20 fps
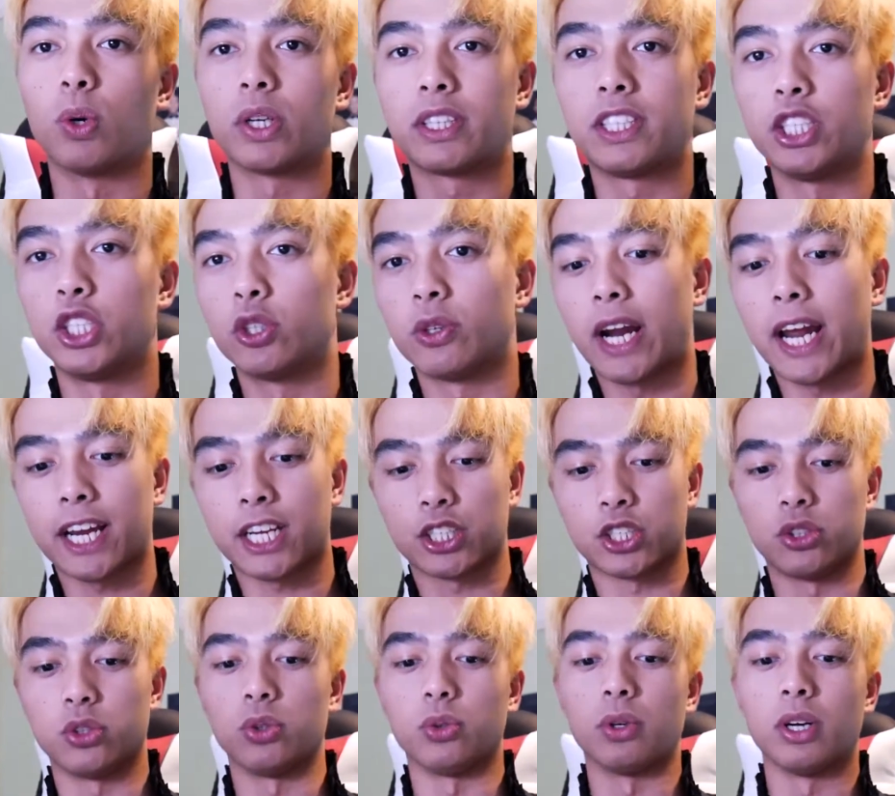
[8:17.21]
What did your
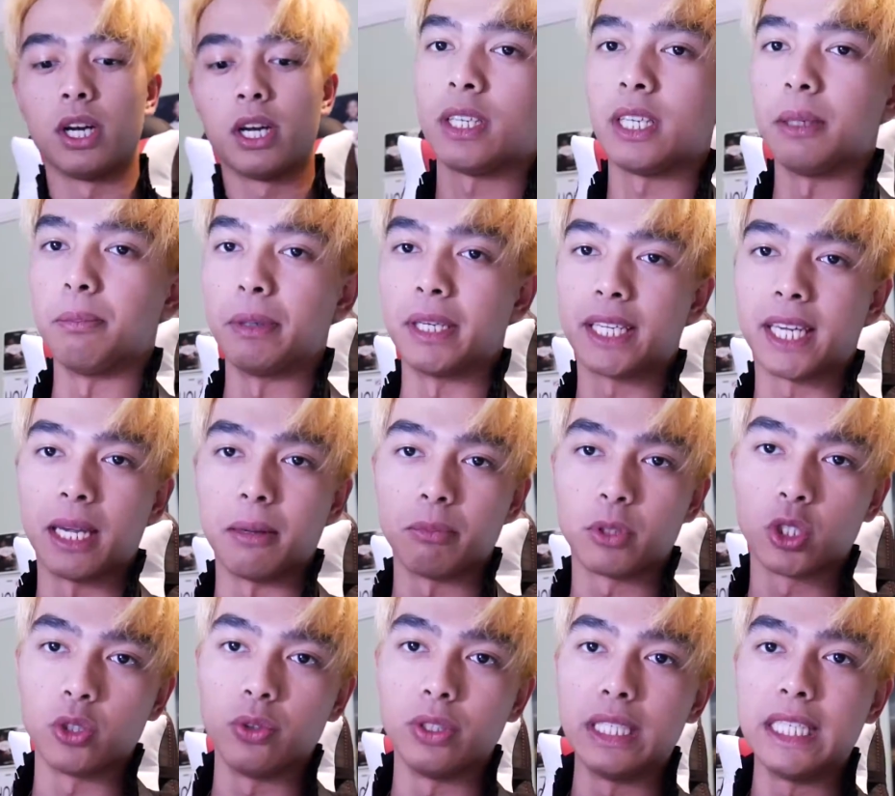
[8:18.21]
ex do? He
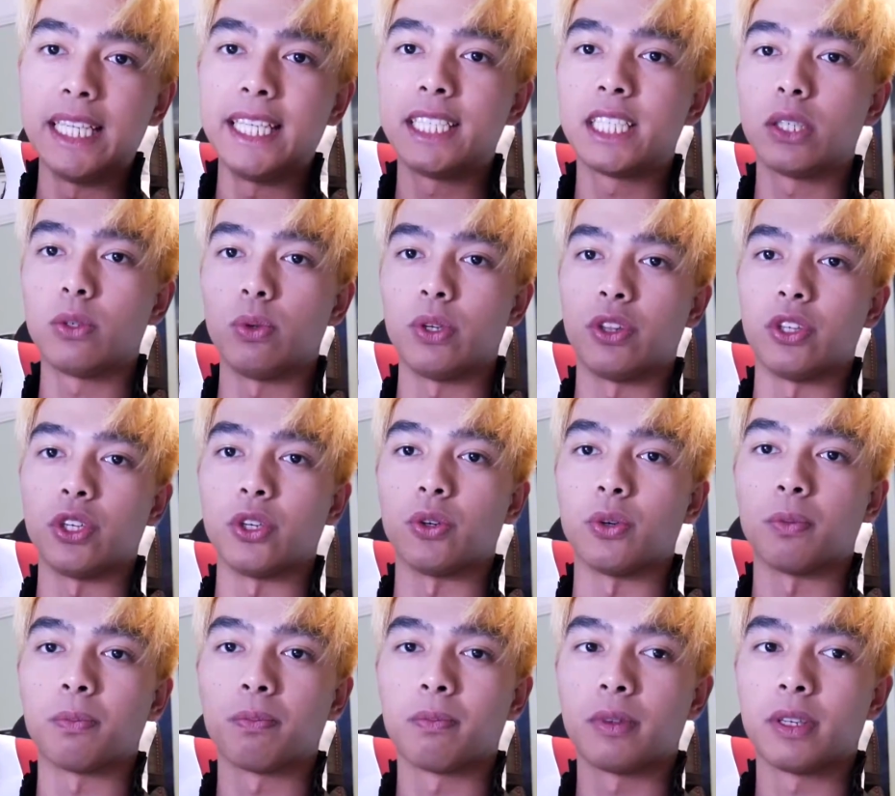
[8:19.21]
became too needy with
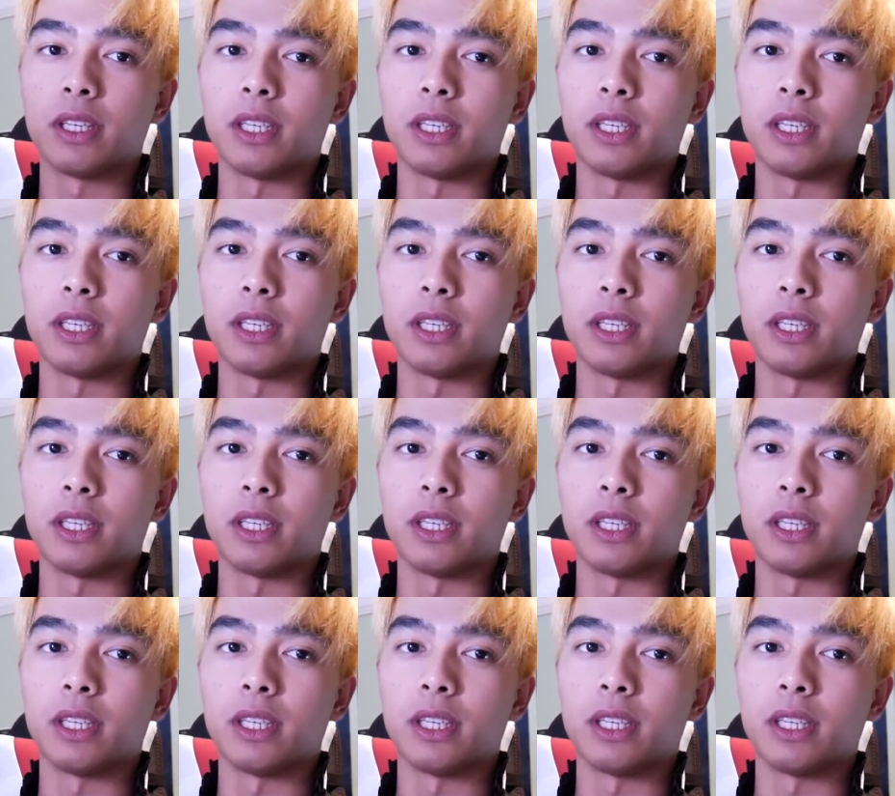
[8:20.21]
you.